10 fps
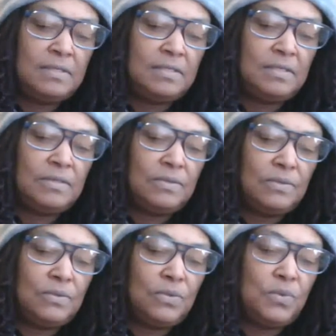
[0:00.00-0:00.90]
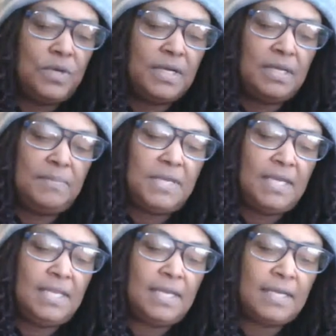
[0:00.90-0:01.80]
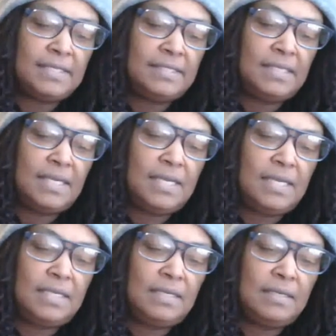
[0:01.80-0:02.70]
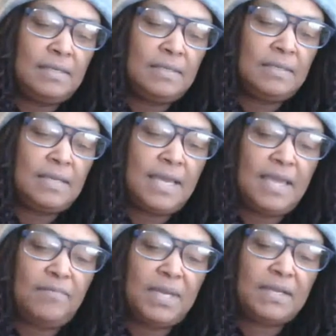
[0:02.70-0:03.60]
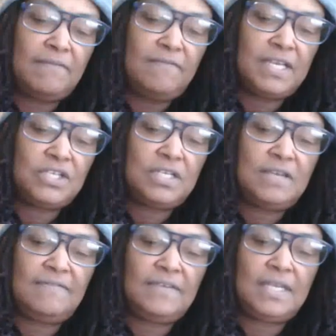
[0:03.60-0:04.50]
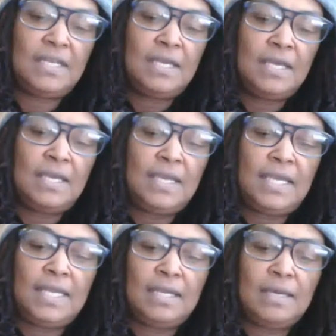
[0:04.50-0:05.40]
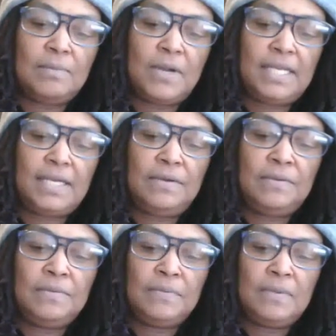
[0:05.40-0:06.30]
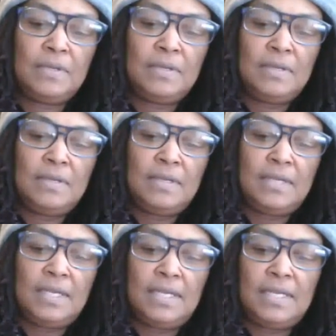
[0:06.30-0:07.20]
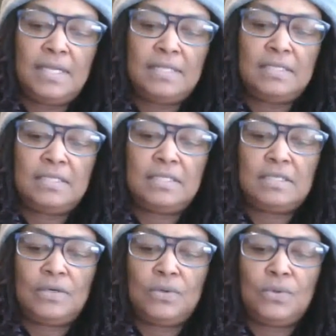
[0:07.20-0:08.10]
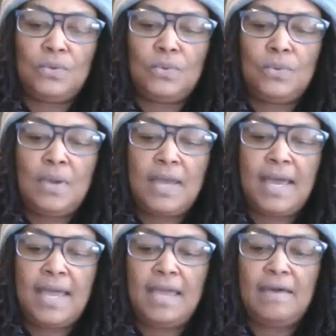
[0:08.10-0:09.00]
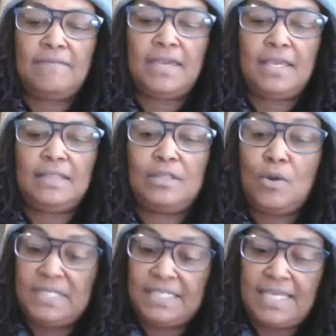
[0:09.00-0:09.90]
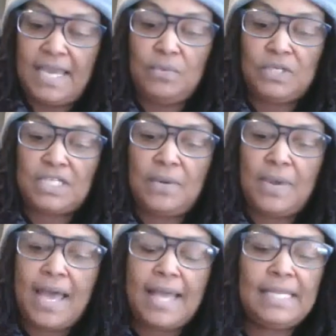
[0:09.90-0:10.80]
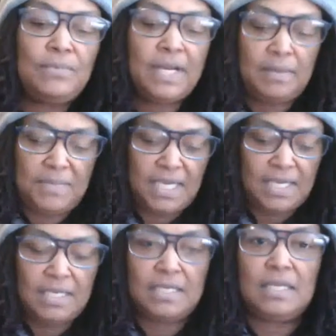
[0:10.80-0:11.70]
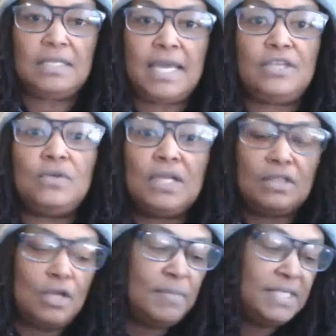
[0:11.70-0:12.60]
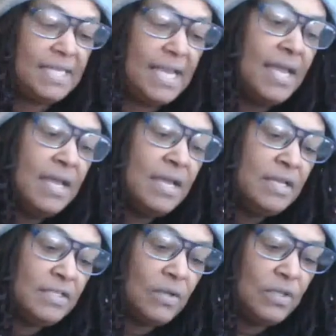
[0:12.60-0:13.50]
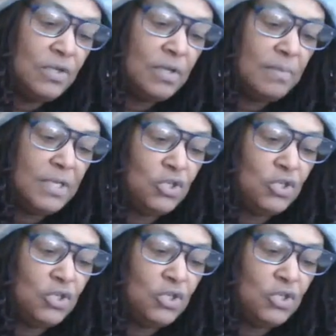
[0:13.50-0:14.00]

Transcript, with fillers: So we're gonna be, like I said, I have my convection oven heating up right now. And so I have a thermostat, which I would highly recommend that you get a thermostat so that you can be